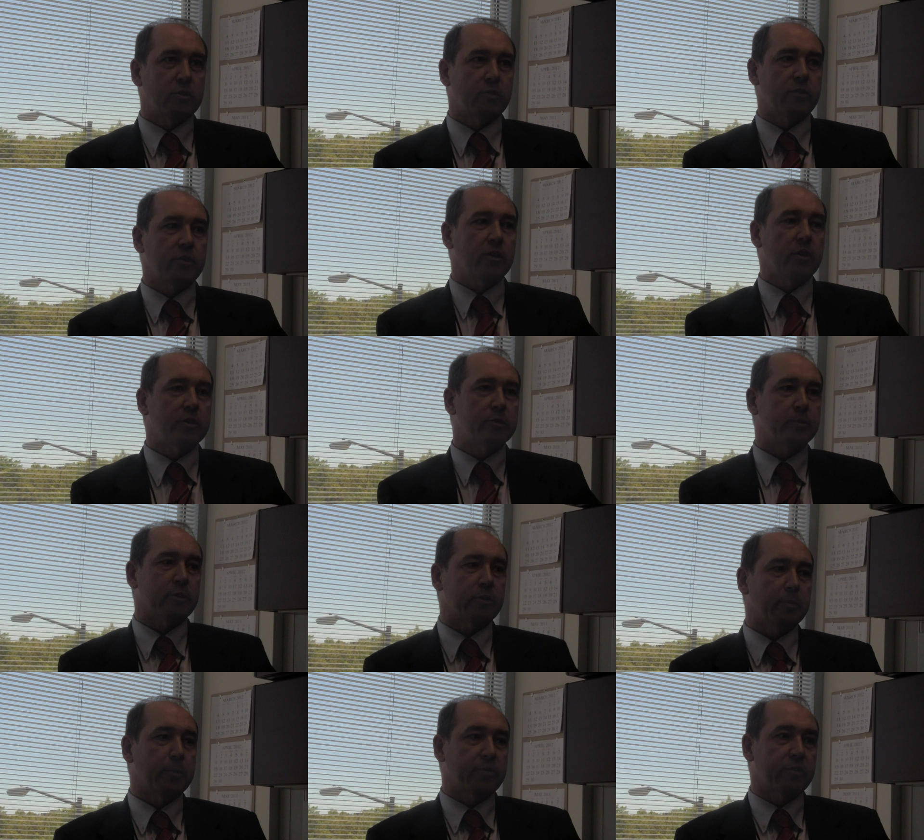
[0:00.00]
very large
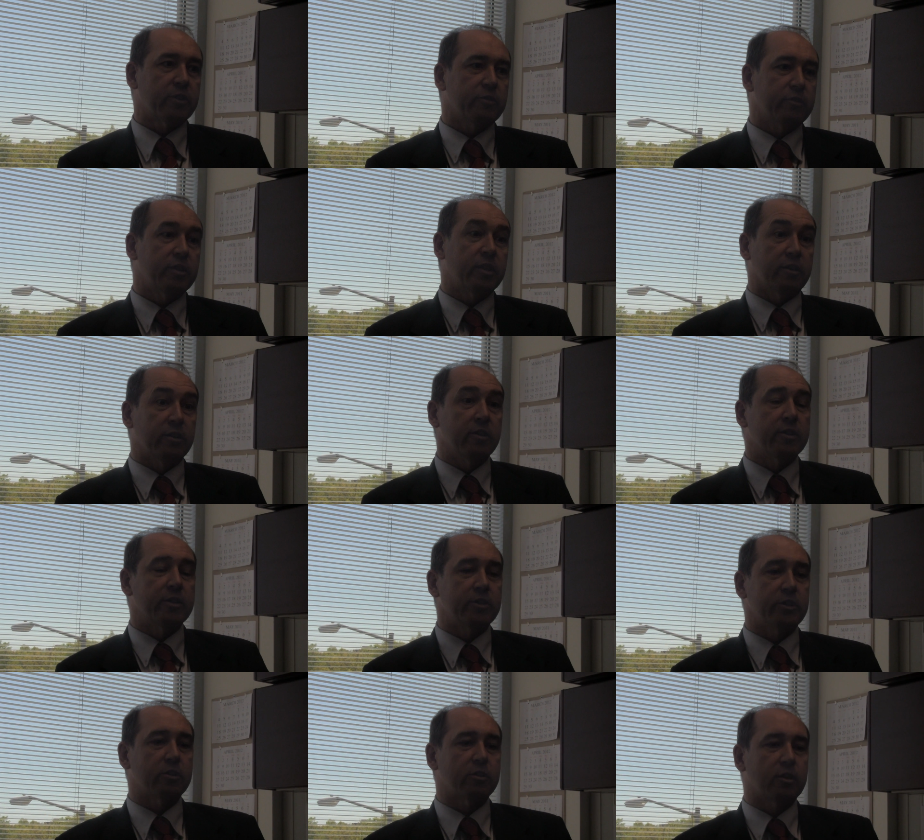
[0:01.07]
program, really our
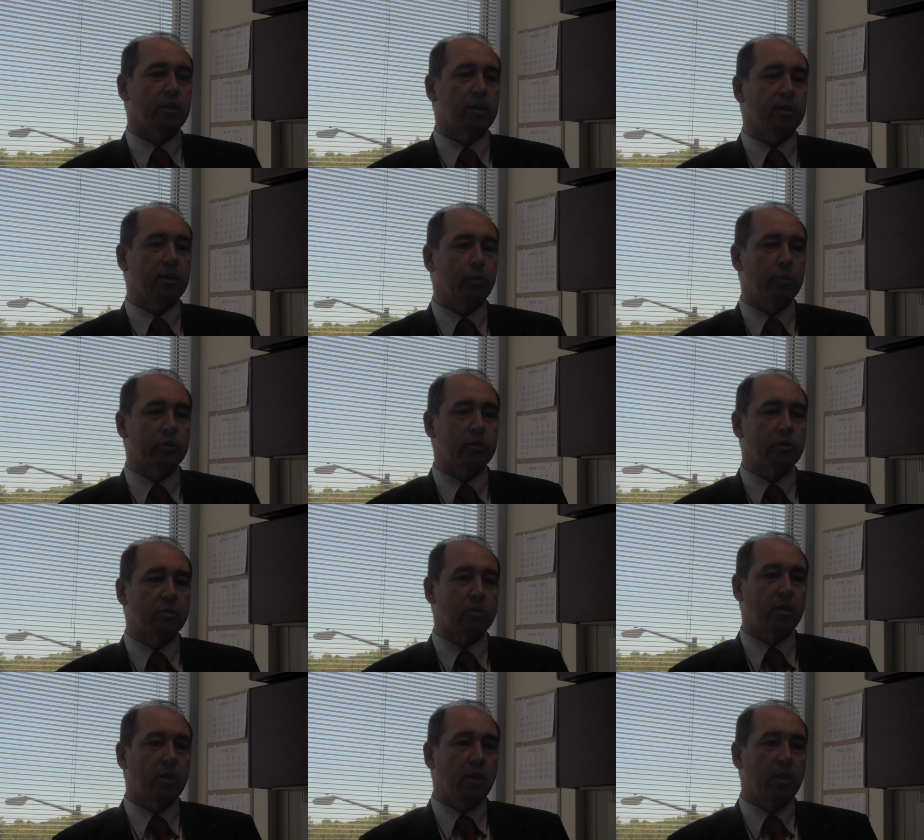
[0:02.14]
largest, which is